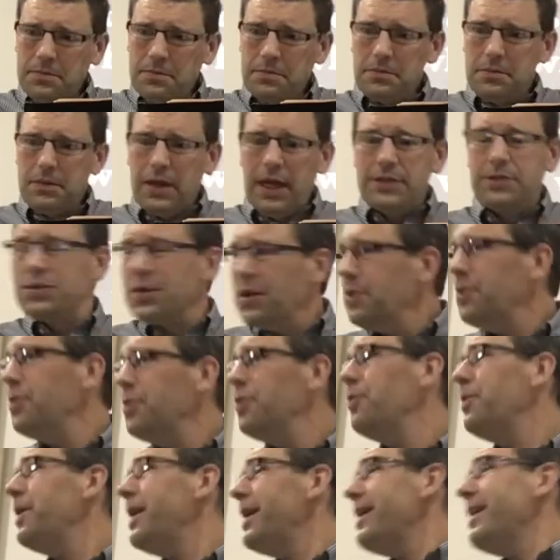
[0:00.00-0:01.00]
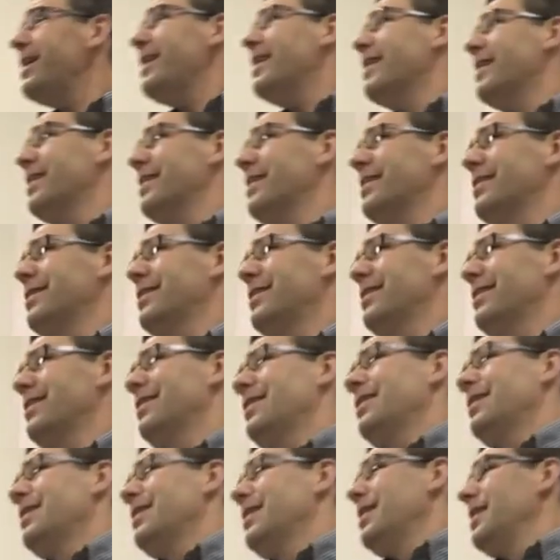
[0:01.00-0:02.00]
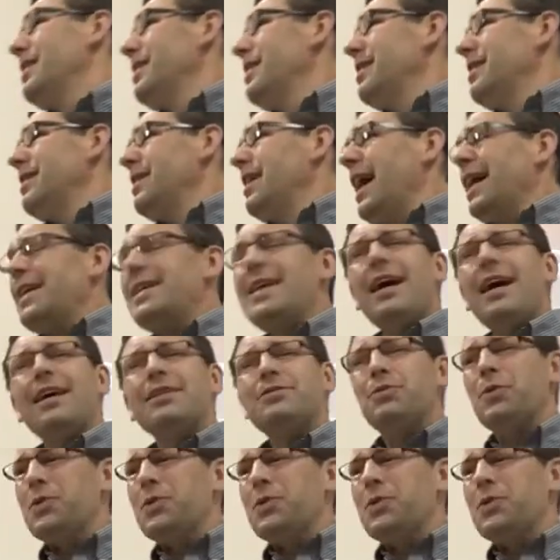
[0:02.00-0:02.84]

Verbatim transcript: And so do we. Yes, with